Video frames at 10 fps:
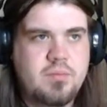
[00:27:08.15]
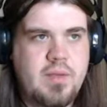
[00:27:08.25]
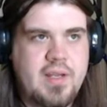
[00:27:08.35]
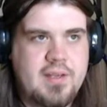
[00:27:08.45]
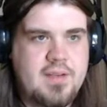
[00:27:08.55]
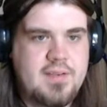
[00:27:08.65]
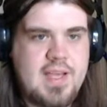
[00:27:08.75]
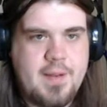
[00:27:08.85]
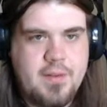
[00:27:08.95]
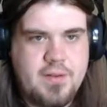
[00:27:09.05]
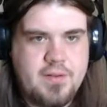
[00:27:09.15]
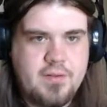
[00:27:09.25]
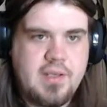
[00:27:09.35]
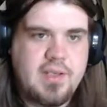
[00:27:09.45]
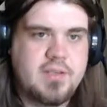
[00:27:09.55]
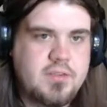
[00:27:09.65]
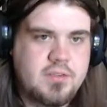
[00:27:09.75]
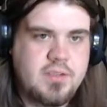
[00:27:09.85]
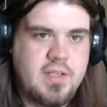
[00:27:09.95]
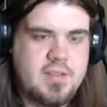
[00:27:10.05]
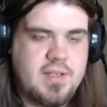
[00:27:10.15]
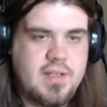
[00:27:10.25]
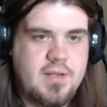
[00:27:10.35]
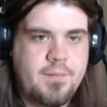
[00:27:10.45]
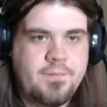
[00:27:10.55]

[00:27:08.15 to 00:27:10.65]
like the attack button like does that,